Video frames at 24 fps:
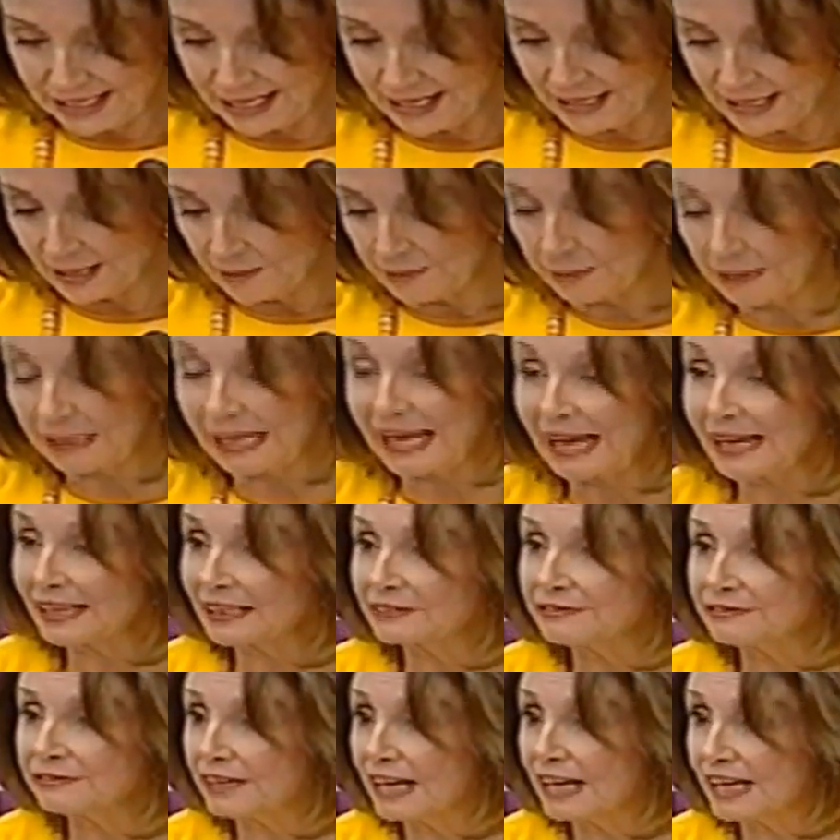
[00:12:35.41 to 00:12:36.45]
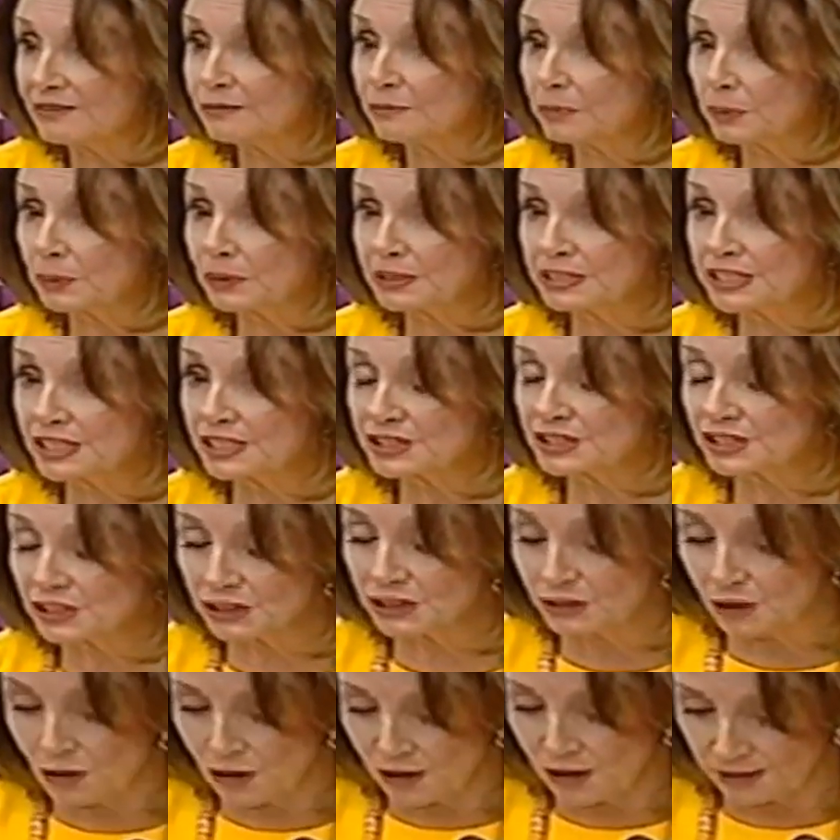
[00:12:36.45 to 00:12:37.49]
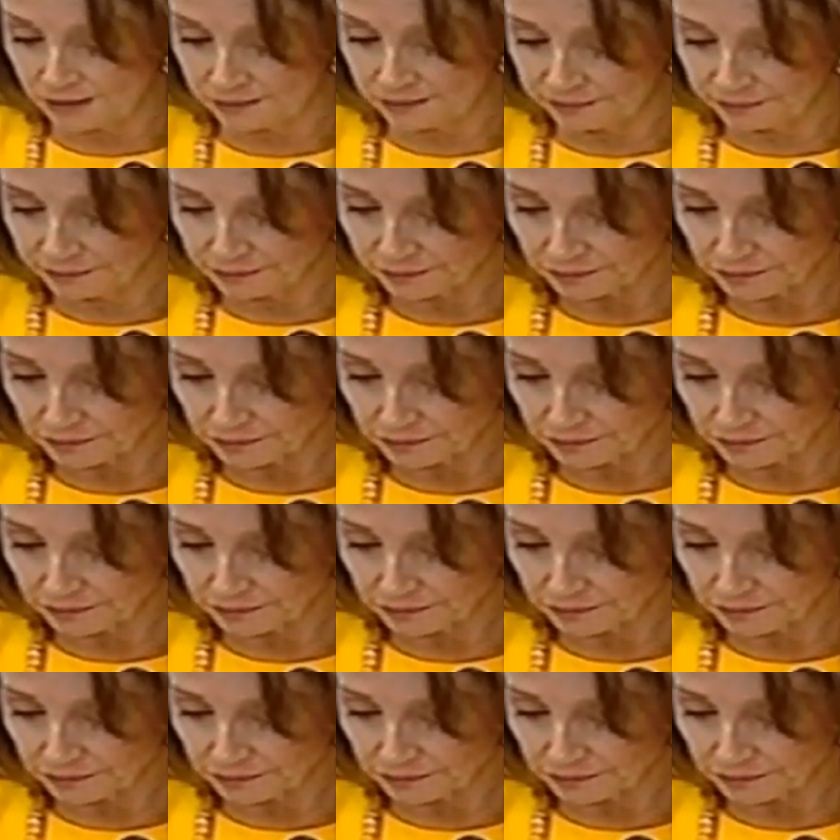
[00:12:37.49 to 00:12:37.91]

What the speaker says: and the black five-pointed star,